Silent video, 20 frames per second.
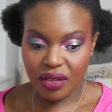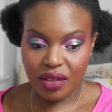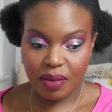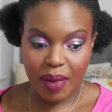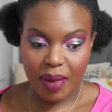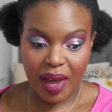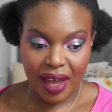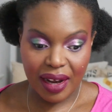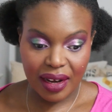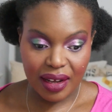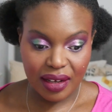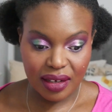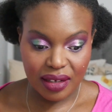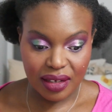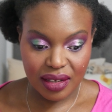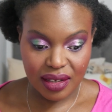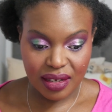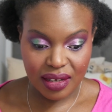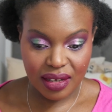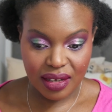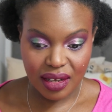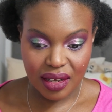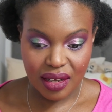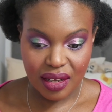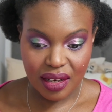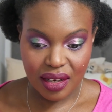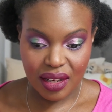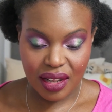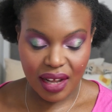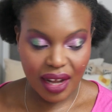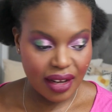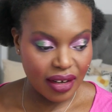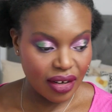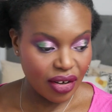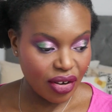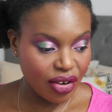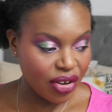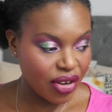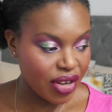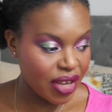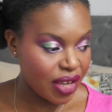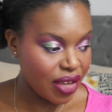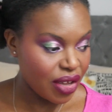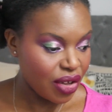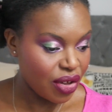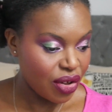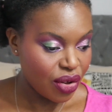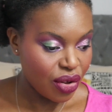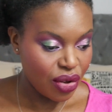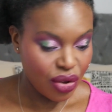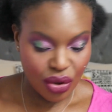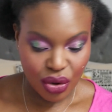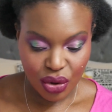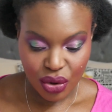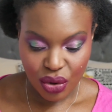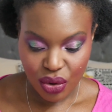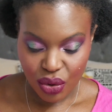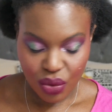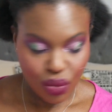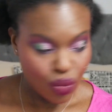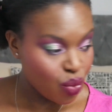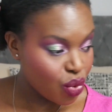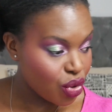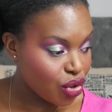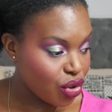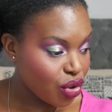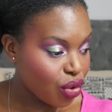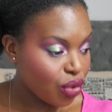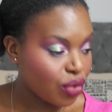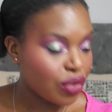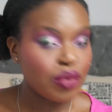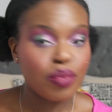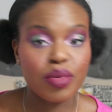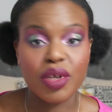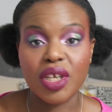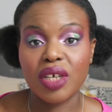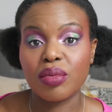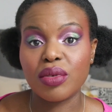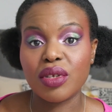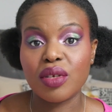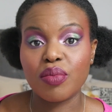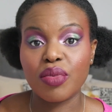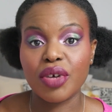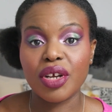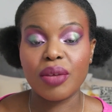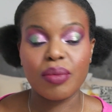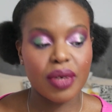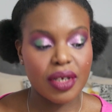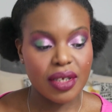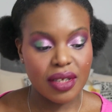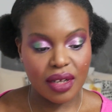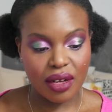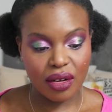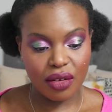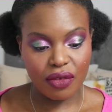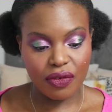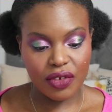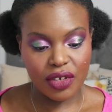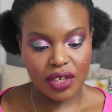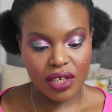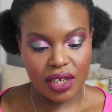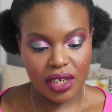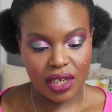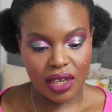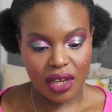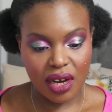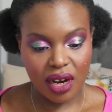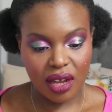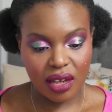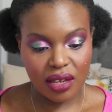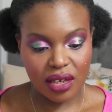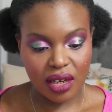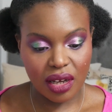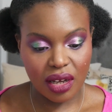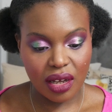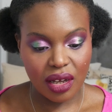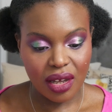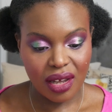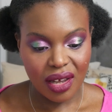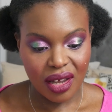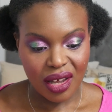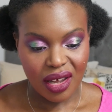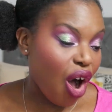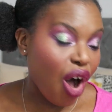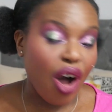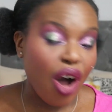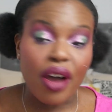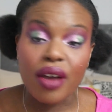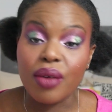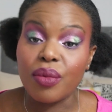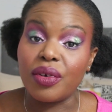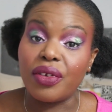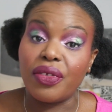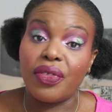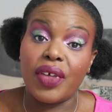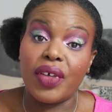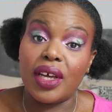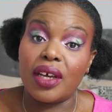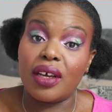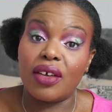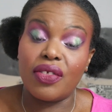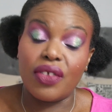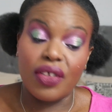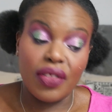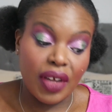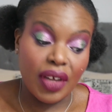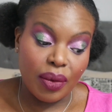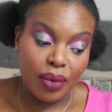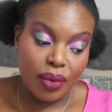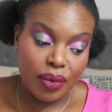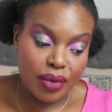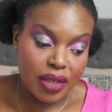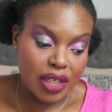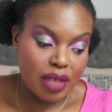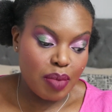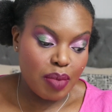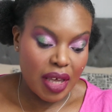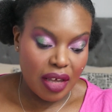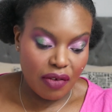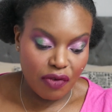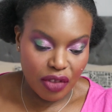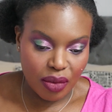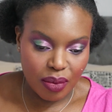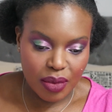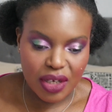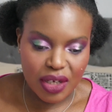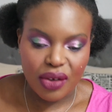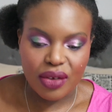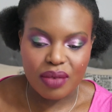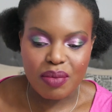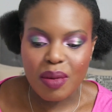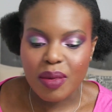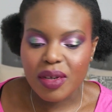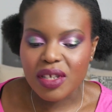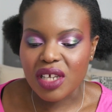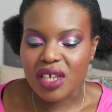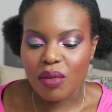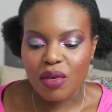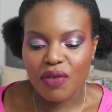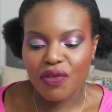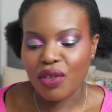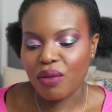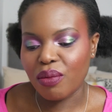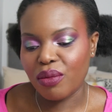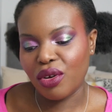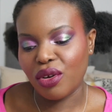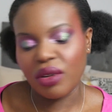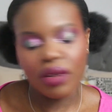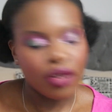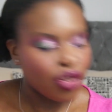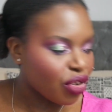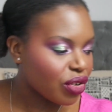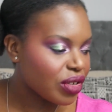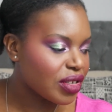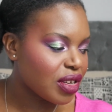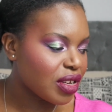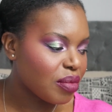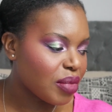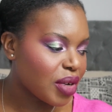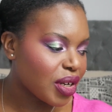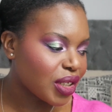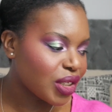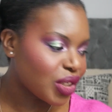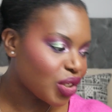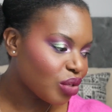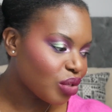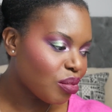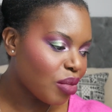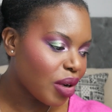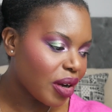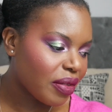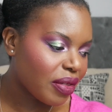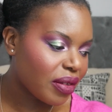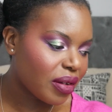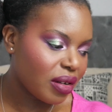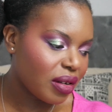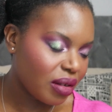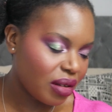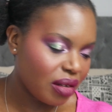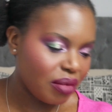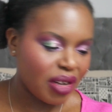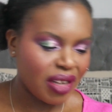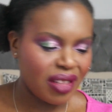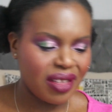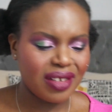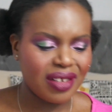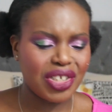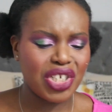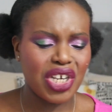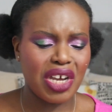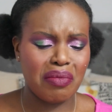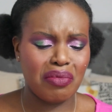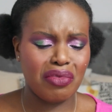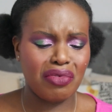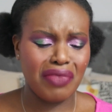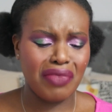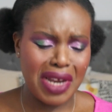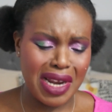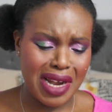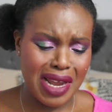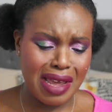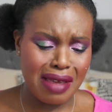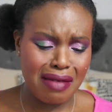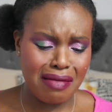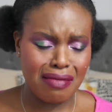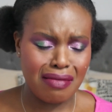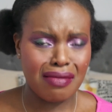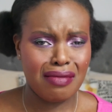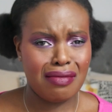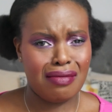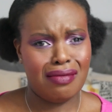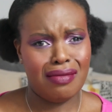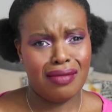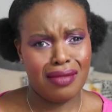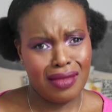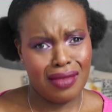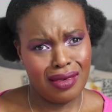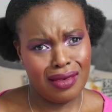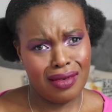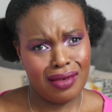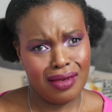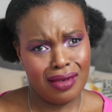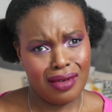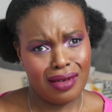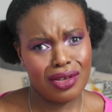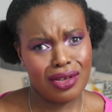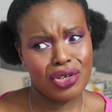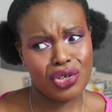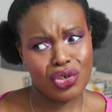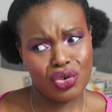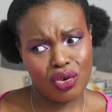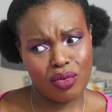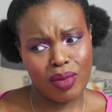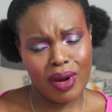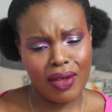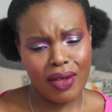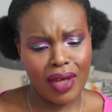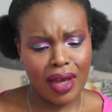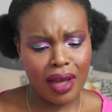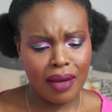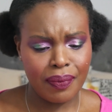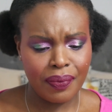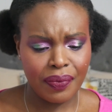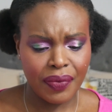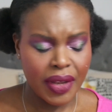the palettes that I would not be able to bring myself to declutter. I would think that they would speak for themselves. Maybe some of them not so much. You might think, Gem, really? Are you sure about that?